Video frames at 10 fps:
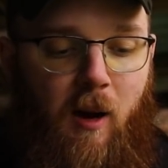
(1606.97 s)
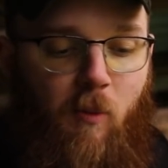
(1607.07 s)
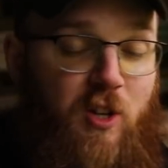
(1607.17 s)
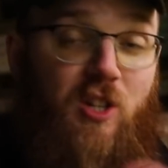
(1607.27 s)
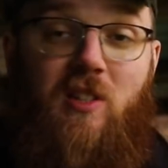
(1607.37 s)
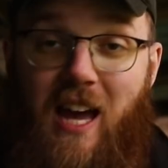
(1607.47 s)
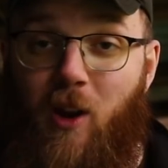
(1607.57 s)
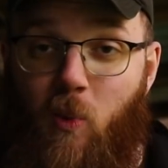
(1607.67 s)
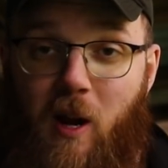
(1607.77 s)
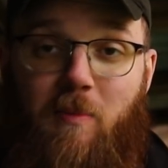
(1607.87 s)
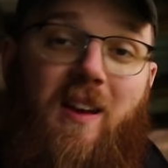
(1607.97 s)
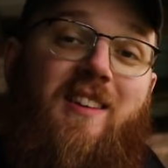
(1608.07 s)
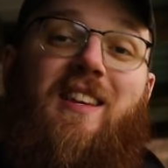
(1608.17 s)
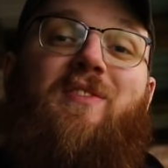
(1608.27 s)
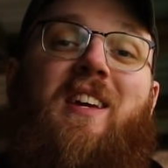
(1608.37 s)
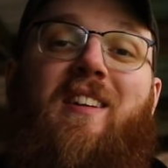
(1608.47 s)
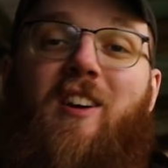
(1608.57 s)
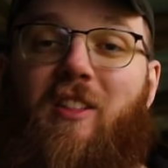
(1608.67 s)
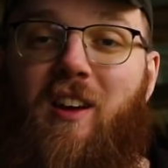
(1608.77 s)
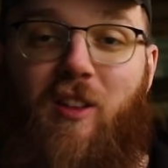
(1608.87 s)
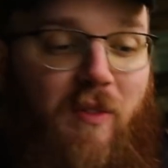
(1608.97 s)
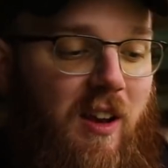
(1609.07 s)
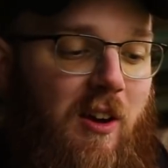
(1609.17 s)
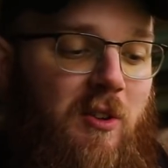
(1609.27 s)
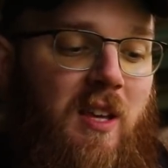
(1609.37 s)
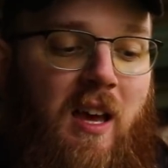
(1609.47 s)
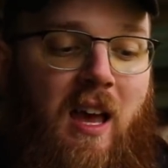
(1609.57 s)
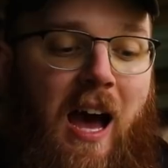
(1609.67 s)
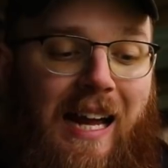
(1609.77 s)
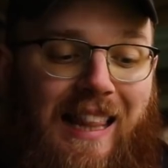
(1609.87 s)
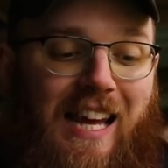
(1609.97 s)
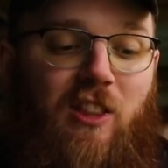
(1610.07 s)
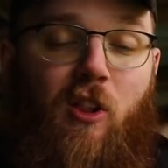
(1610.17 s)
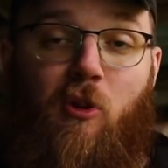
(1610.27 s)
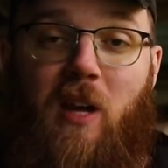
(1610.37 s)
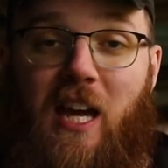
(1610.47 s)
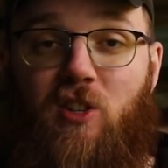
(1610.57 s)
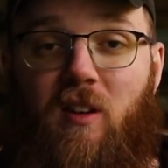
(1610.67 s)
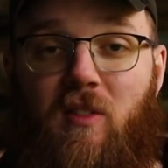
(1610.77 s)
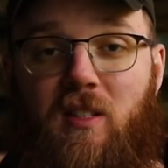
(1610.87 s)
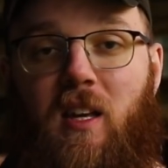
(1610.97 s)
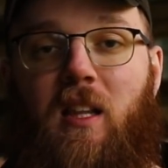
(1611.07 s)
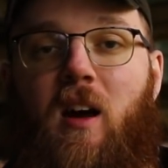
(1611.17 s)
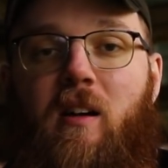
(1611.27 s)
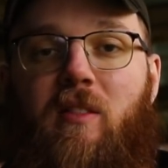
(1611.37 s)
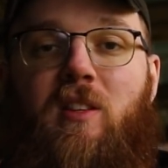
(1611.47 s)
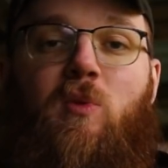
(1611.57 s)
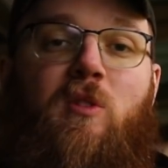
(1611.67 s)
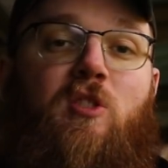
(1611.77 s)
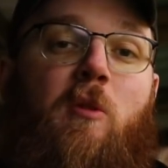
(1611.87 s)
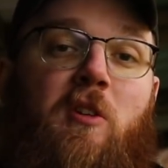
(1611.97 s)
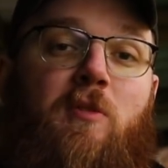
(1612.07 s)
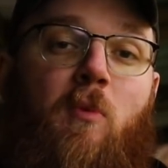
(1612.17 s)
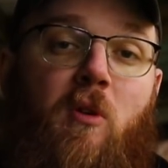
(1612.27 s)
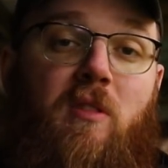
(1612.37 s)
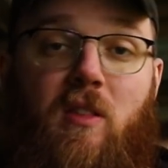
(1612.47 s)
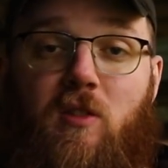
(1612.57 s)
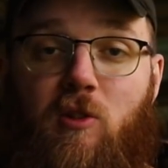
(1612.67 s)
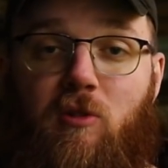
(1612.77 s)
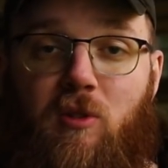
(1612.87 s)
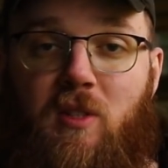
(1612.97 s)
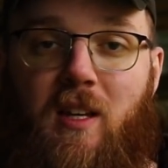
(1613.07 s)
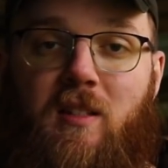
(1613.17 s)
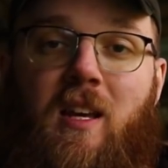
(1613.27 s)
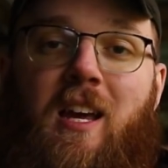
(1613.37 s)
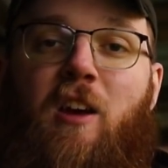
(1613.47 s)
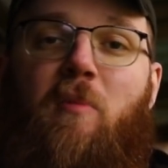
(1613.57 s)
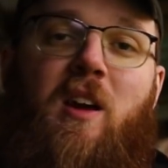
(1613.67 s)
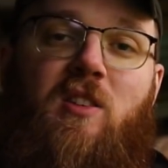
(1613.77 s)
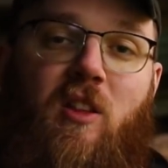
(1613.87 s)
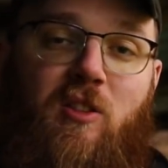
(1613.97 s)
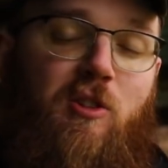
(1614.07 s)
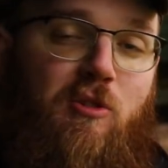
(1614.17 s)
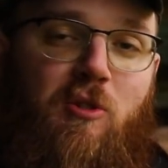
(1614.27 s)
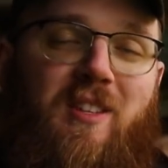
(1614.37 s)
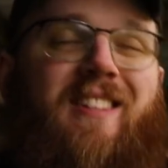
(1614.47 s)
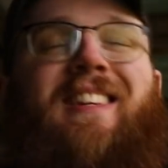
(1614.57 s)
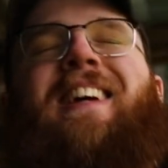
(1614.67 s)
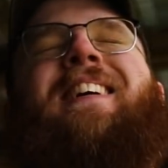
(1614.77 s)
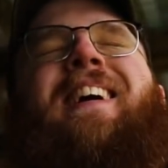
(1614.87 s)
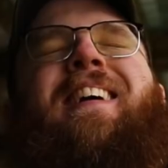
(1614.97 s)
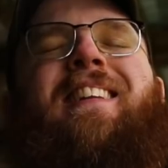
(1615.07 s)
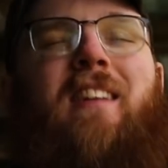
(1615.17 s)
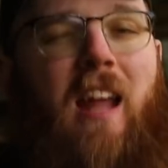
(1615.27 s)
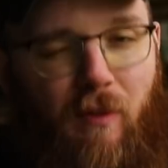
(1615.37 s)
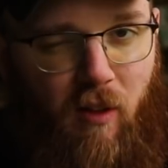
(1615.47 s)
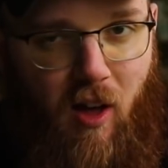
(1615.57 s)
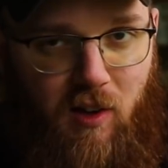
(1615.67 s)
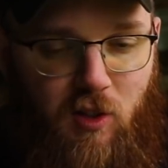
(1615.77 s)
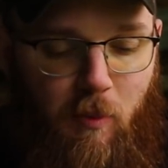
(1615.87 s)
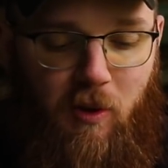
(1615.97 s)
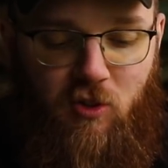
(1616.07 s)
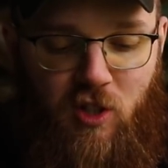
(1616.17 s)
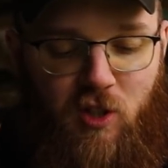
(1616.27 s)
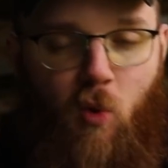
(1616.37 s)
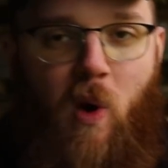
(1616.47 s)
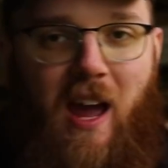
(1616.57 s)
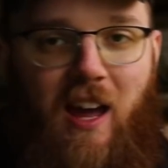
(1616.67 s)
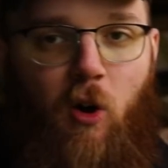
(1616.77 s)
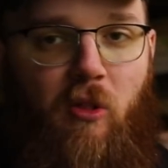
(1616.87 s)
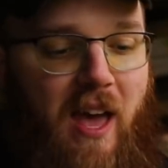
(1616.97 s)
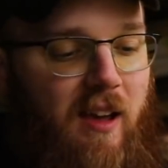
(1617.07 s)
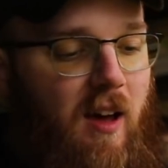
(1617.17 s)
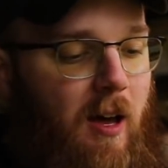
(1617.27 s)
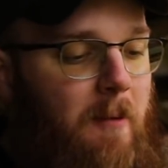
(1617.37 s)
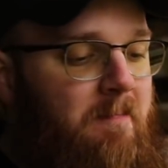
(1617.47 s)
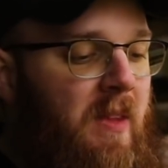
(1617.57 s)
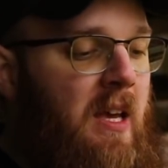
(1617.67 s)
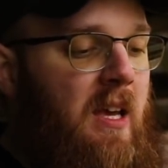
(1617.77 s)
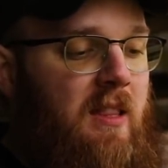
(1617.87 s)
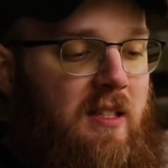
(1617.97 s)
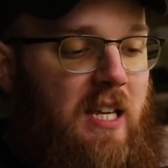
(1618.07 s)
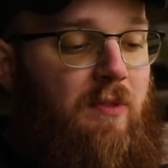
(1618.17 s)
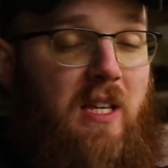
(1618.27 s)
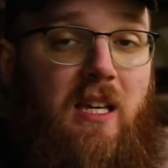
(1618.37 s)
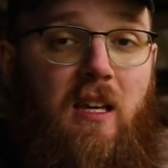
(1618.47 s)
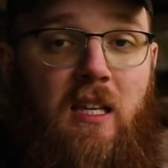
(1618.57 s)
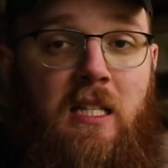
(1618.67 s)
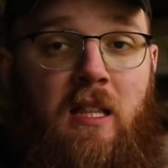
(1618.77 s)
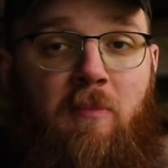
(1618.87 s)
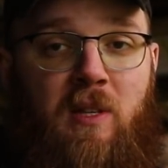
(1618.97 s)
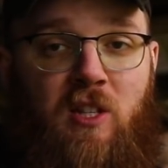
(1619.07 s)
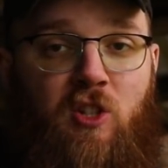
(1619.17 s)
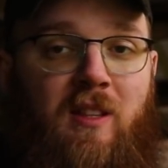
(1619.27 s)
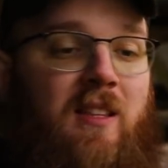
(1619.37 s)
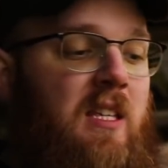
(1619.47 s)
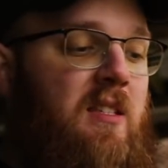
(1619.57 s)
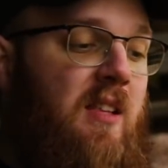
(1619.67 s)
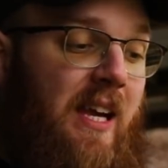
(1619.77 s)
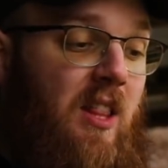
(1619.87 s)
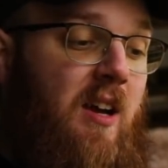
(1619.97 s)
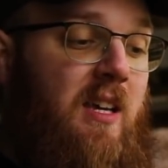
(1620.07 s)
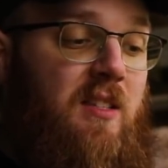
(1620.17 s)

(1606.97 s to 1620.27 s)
which is kind of weird because I've said in all the other videos, I like the location of the slide lock on this one so much more than the 226, because on the 226, it never locks open. Just the way I hold that gun, the safety is in the position that the slide lock